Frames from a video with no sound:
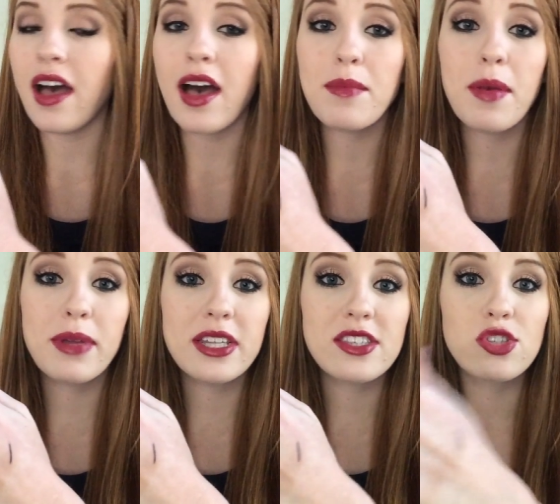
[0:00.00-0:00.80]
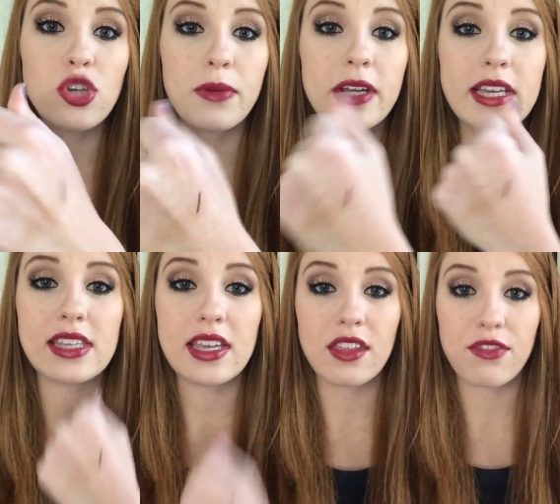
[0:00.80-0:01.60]
Um, but it's super
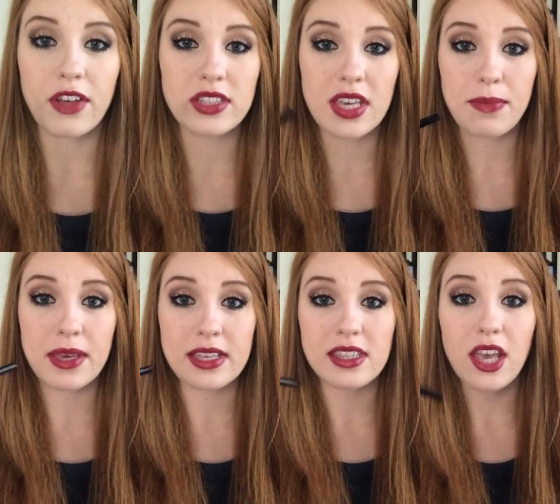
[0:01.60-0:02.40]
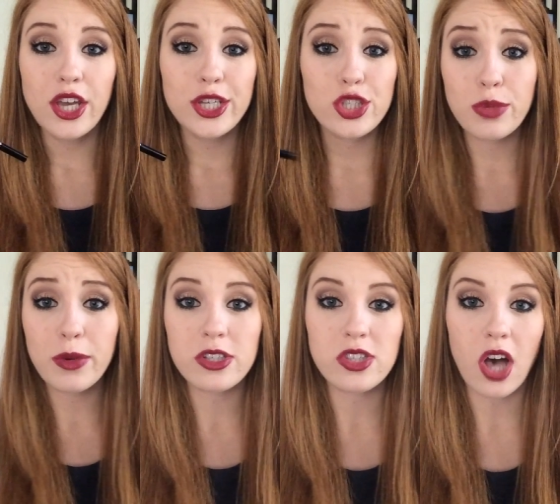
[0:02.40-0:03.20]
easy. The felt tip is
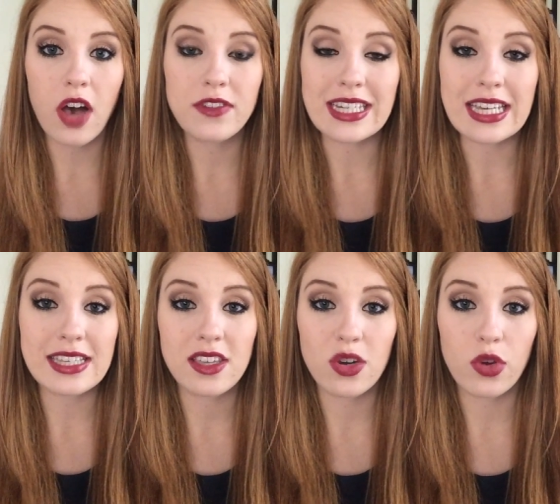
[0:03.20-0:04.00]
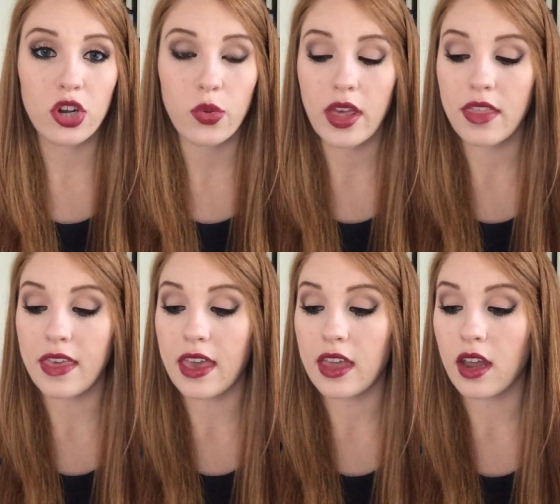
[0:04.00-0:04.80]
super soft and easy to work with,
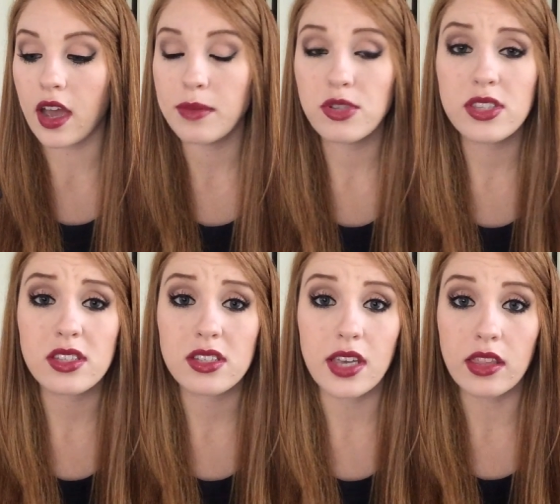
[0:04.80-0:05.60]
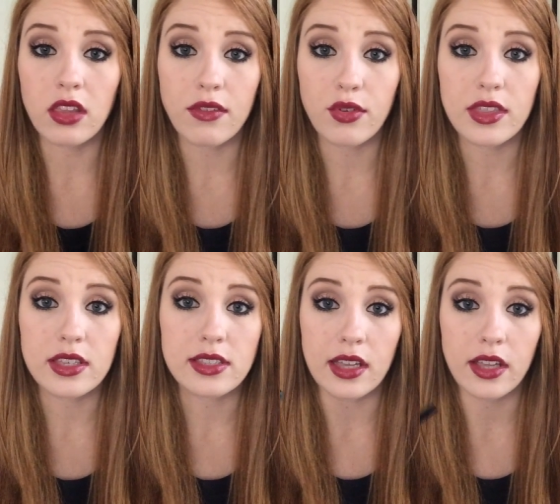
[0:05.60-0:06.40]
and I'm just in love with
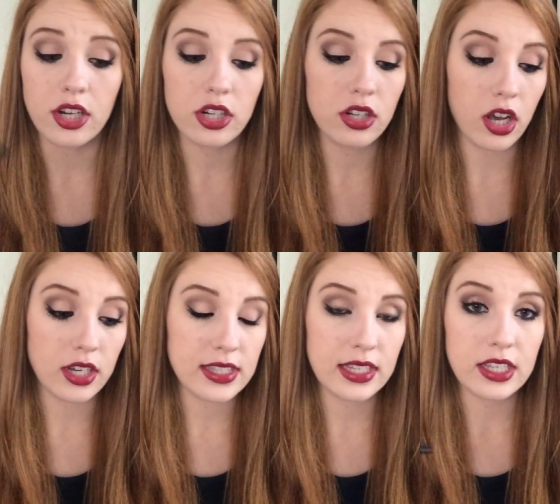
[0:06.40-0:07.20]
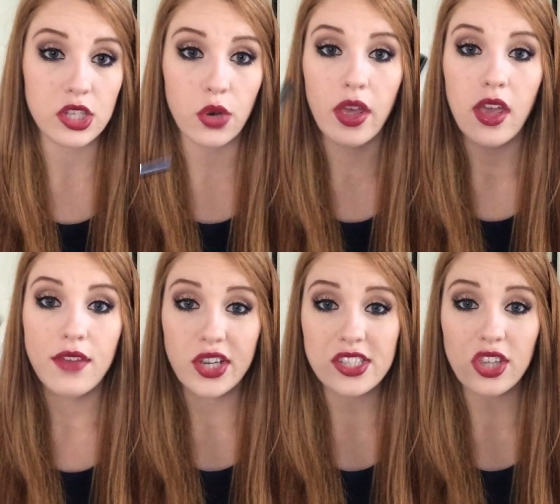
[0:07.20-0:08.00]
this eyeliner, honestly. So
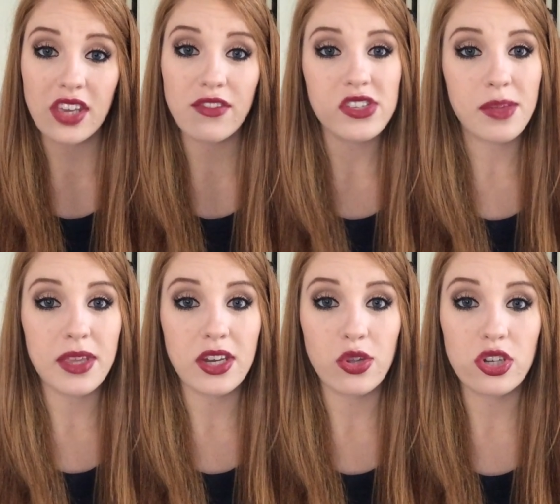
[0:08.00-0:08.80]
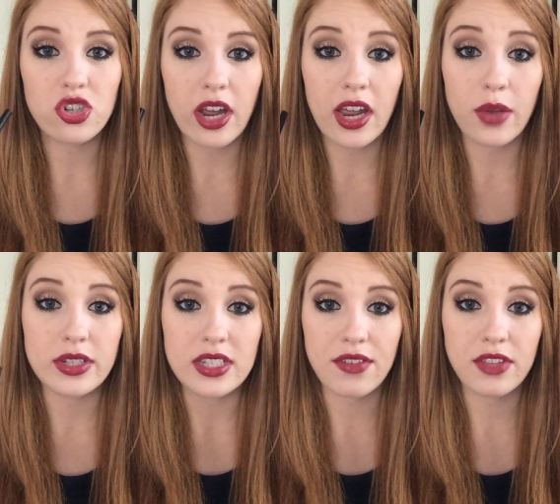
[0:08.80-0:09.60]
if you guys are looking for something new to try, I
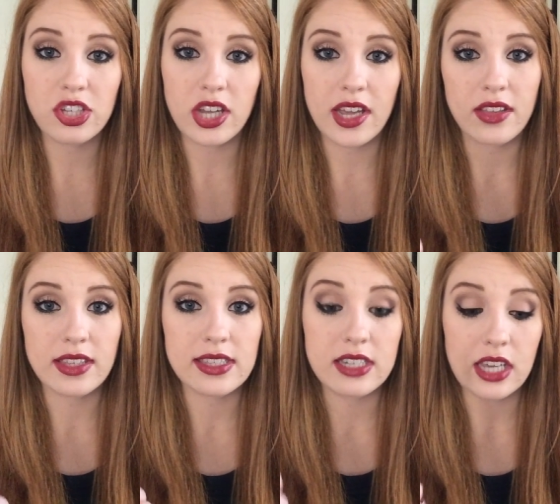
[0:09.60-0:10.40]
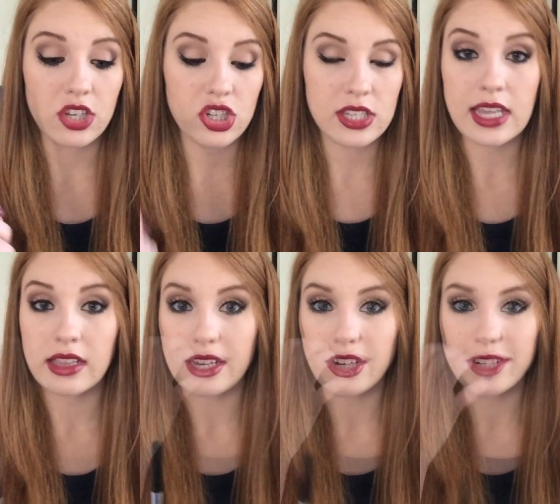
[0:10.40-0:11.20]
would definitely check out this D H C
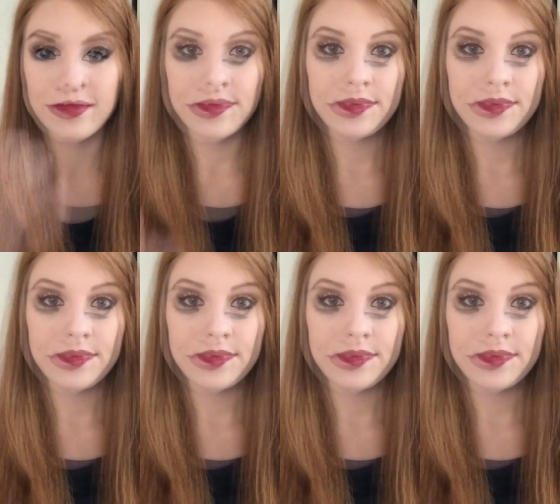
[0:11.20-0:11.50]
liner.